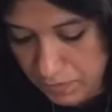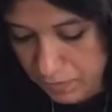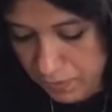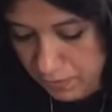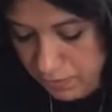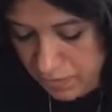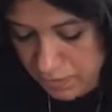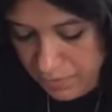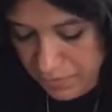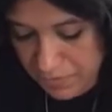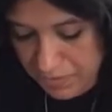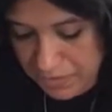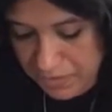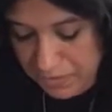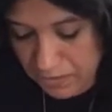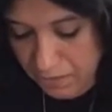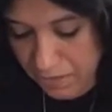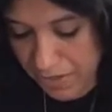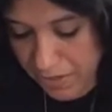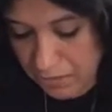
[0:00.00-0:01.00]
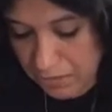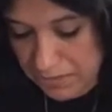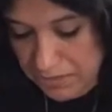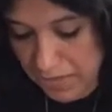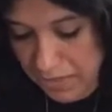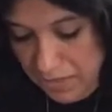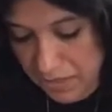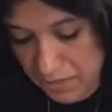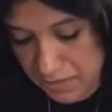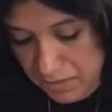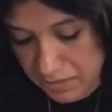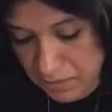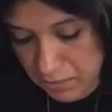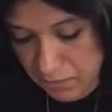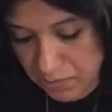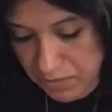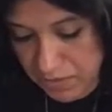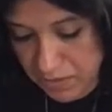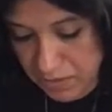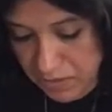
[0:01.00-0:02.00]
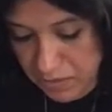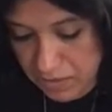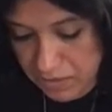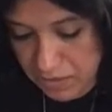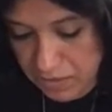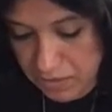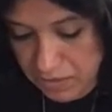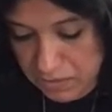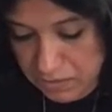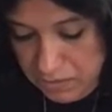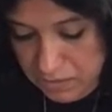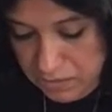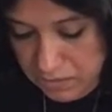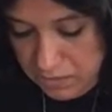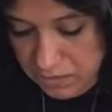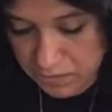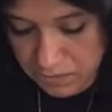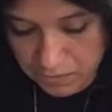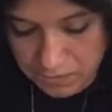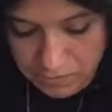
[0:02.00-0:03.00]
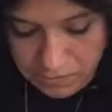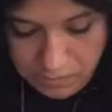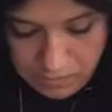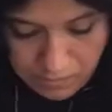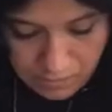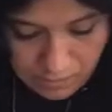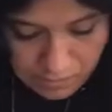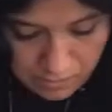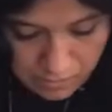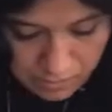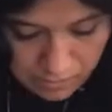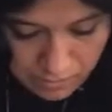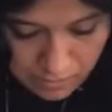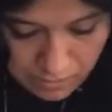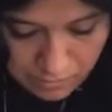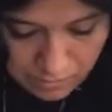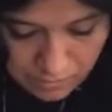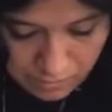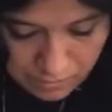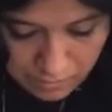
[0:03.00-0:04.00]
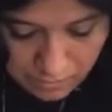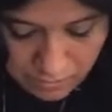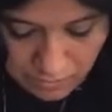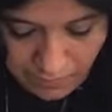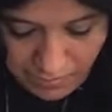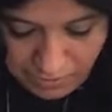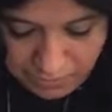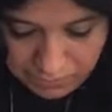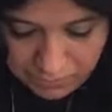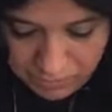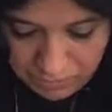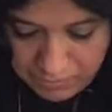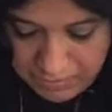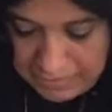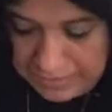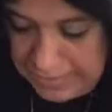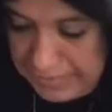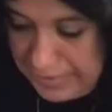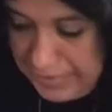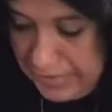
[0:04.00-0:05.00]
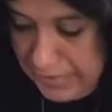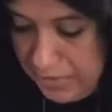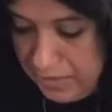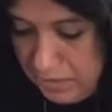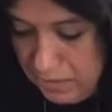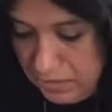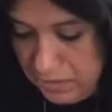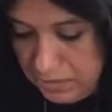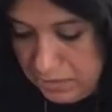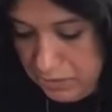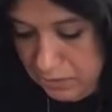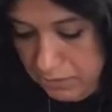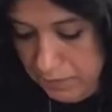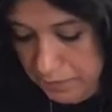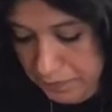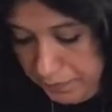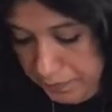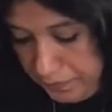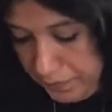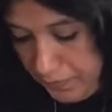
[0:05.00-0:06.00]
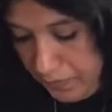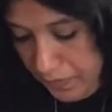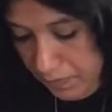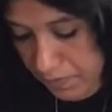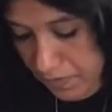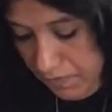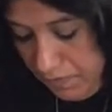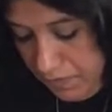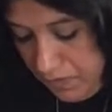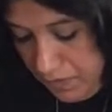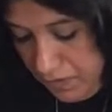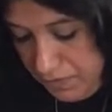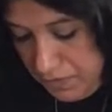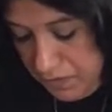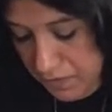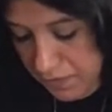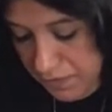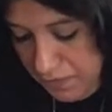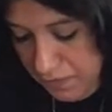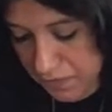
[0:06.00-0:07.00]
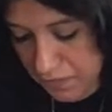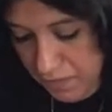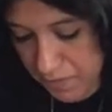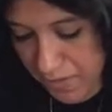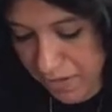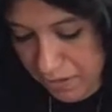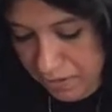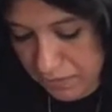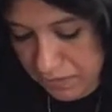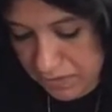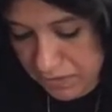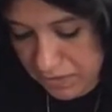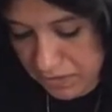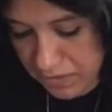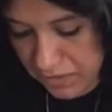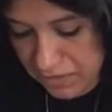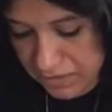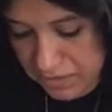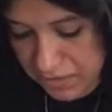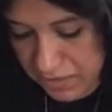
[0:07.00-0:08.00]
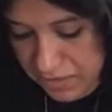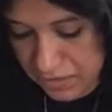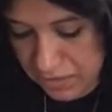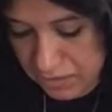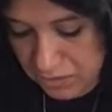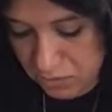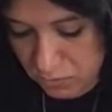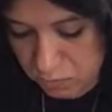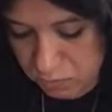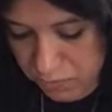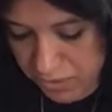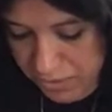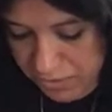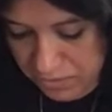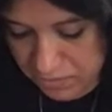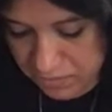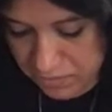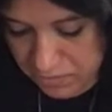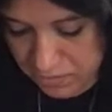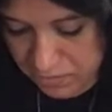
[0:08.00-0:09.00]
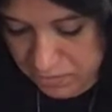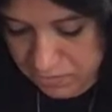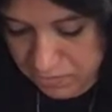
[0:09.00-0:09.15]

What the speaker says: I gotta remember to take the batteries out of this though, because I think the batteries are already died on this though. But if you leave stuff in with the batteries, it gets like this rust